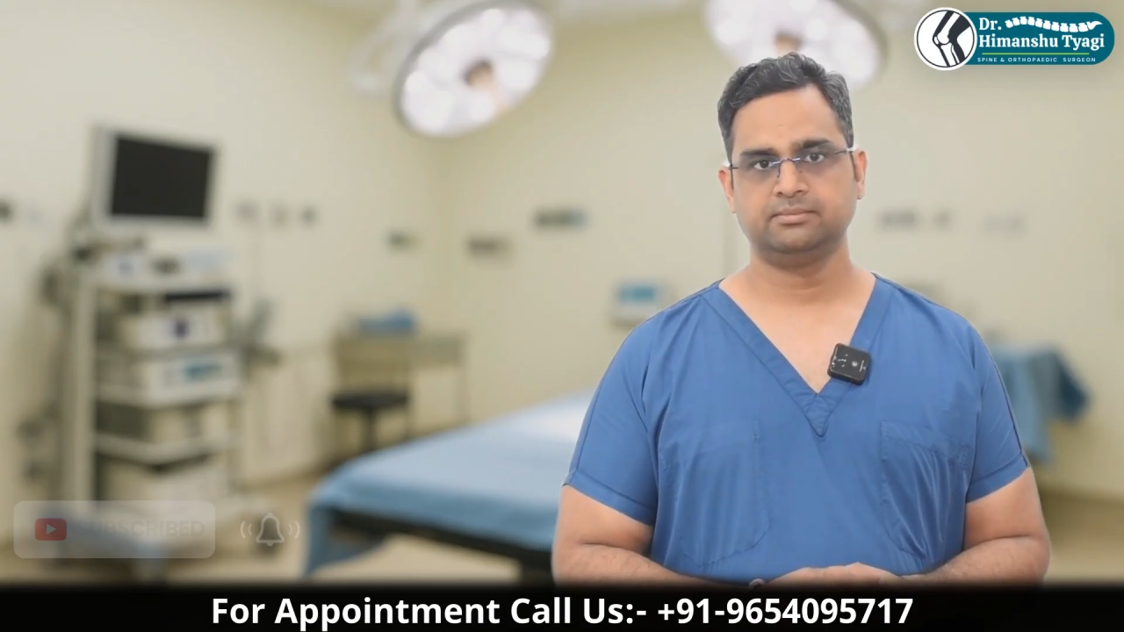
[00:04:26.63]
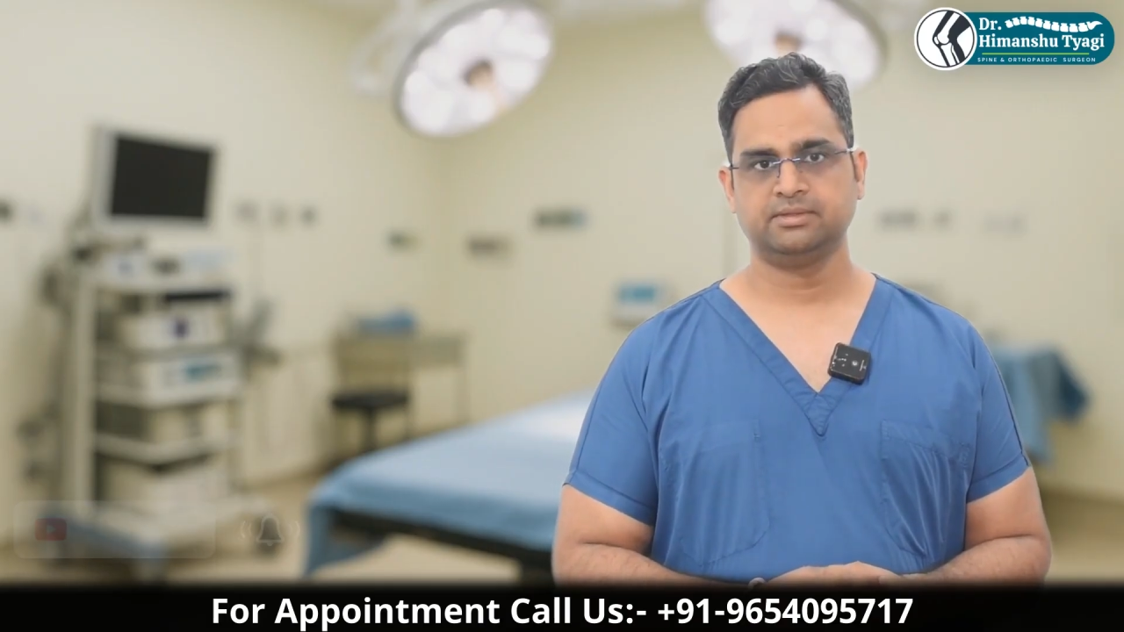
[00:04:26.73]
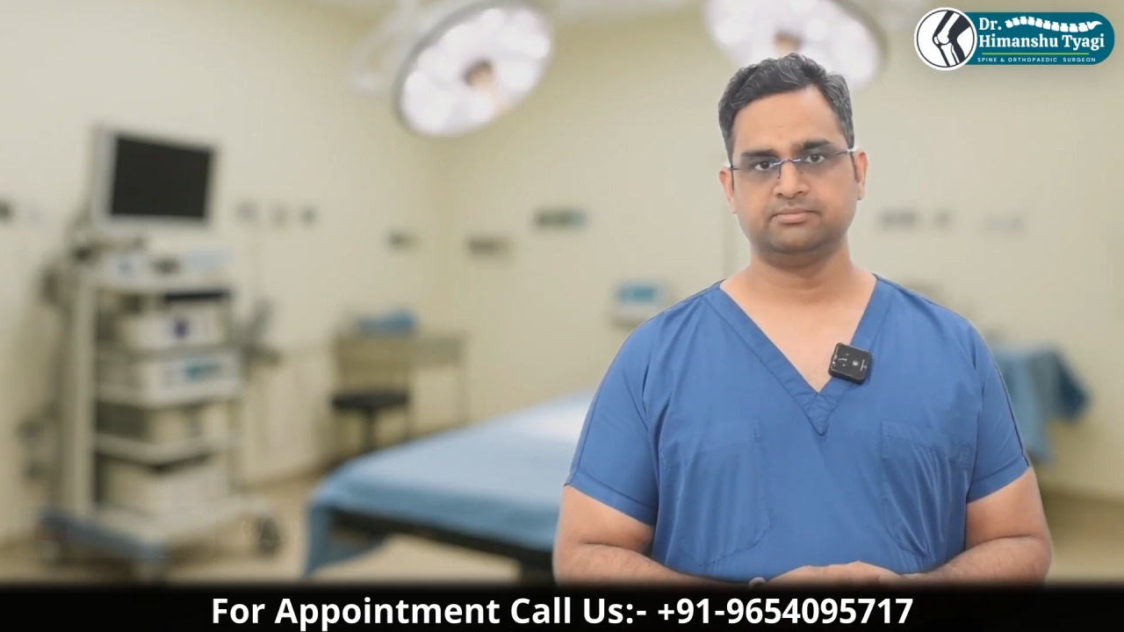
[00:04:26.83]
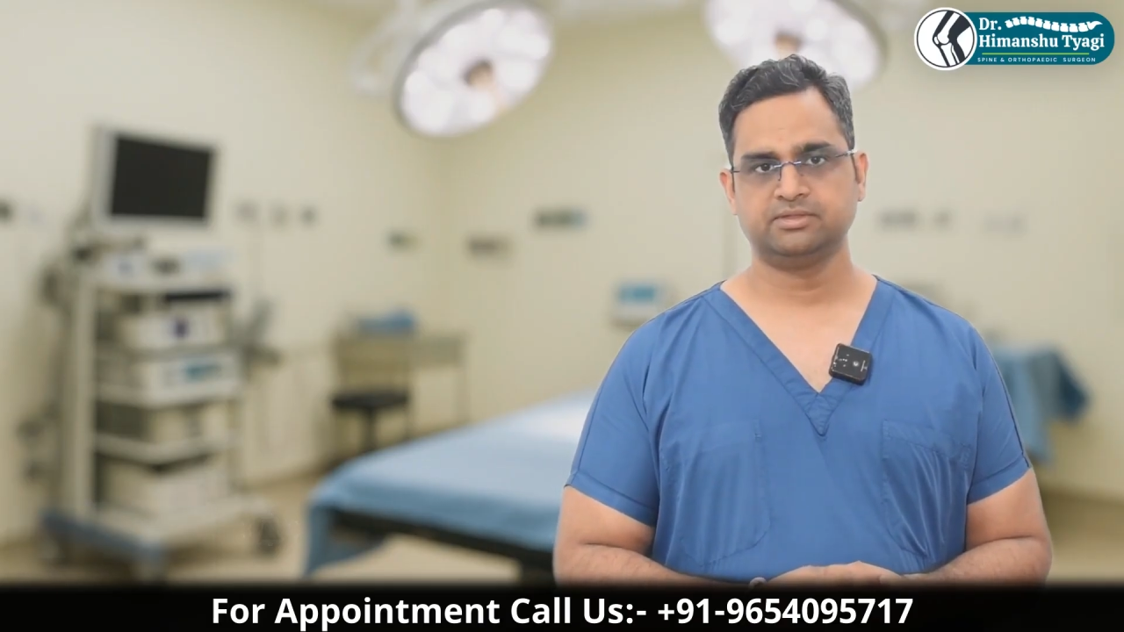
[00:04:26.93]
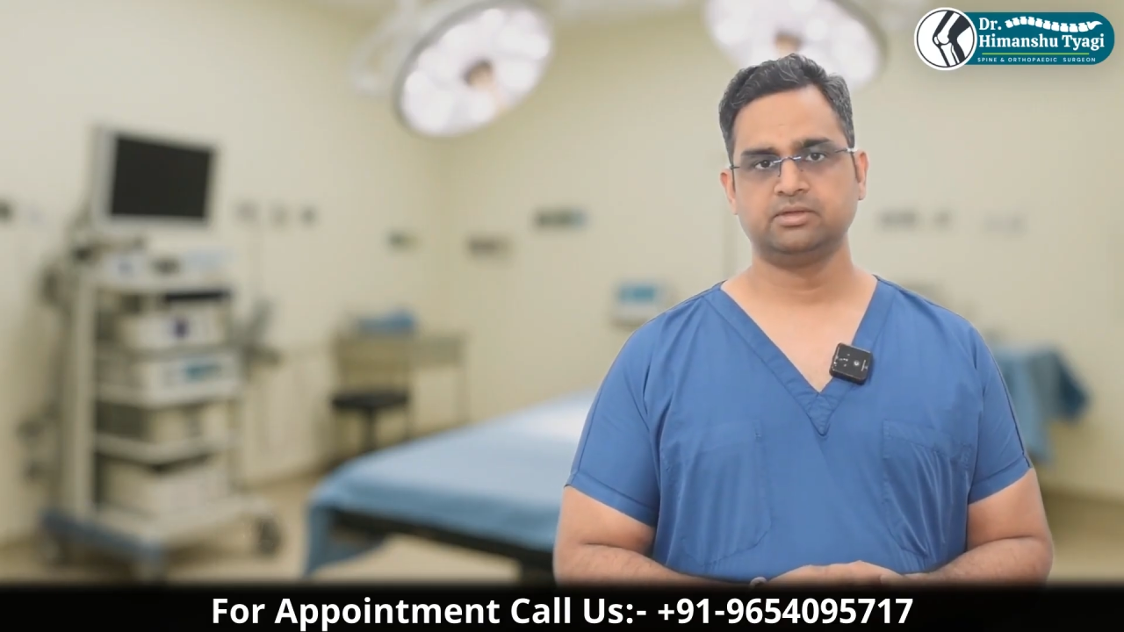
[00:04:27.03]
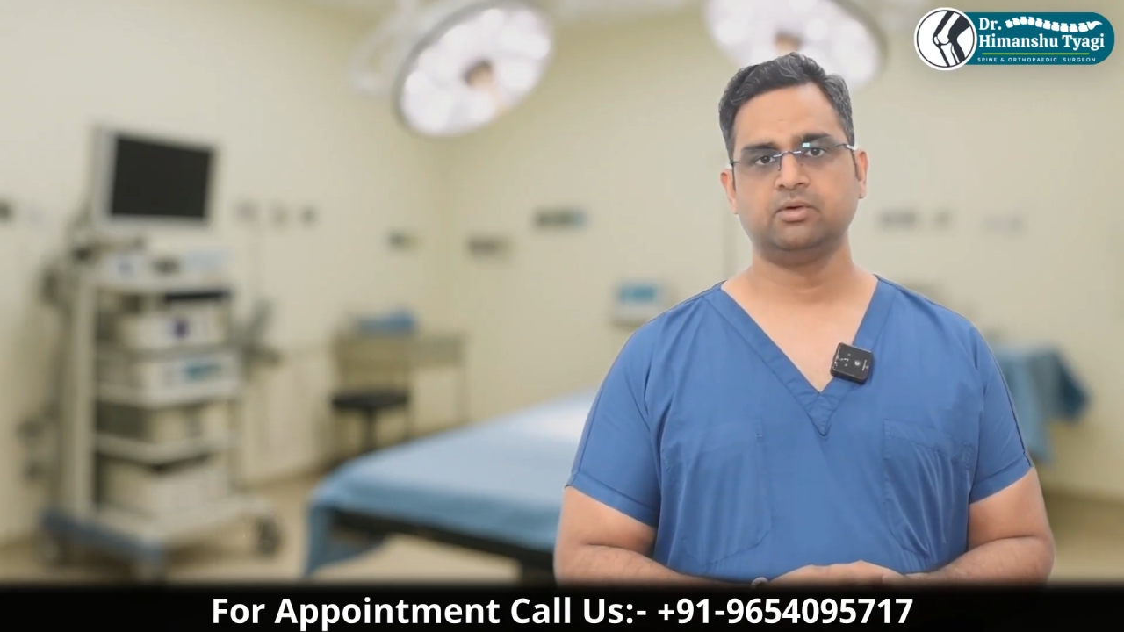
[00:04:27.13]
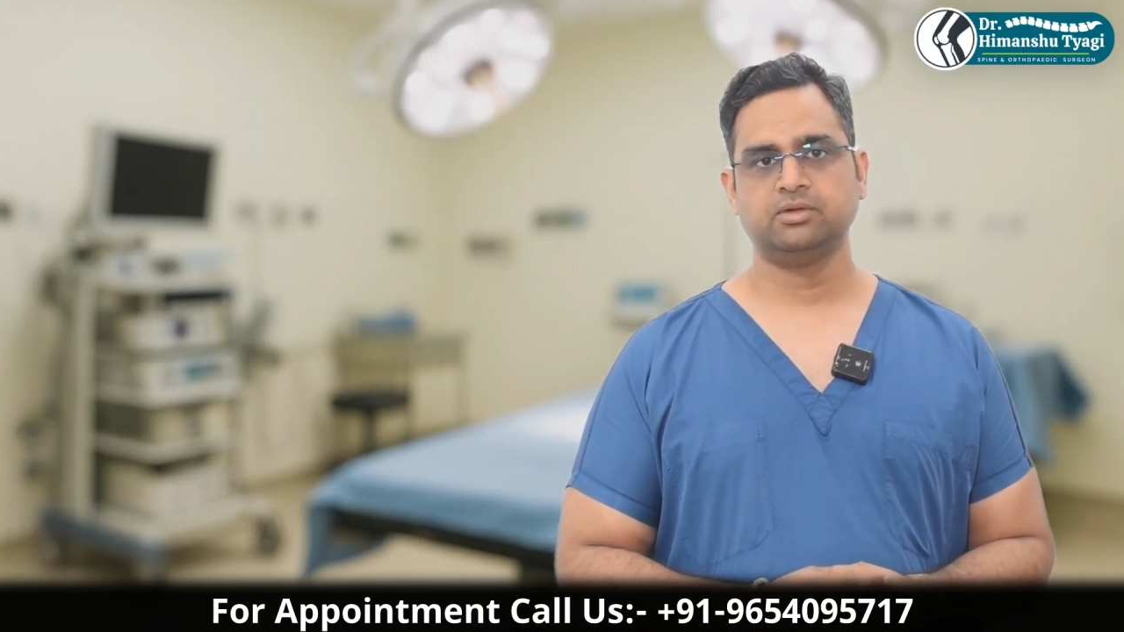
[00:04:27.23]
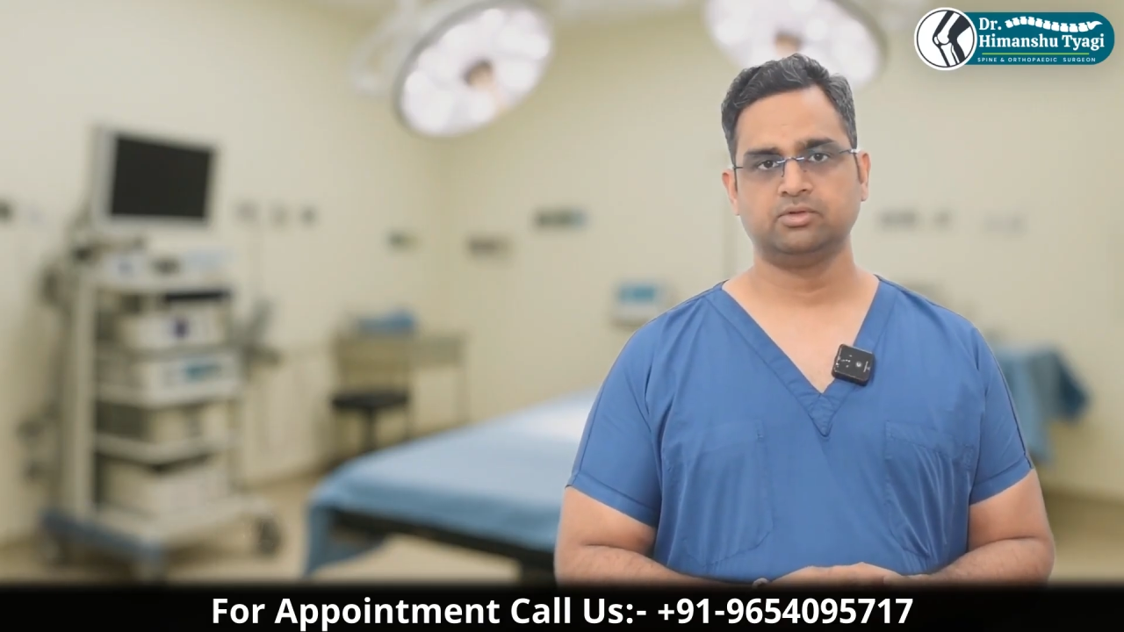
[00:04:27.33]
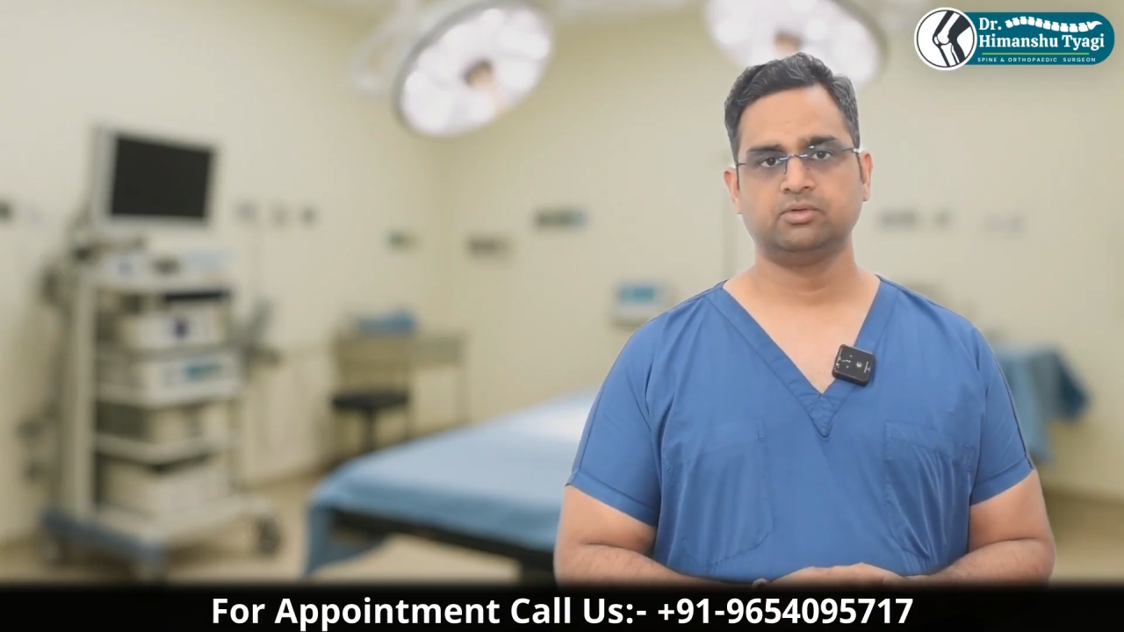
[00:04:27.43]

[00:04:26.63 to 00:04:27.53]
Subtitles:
prefer not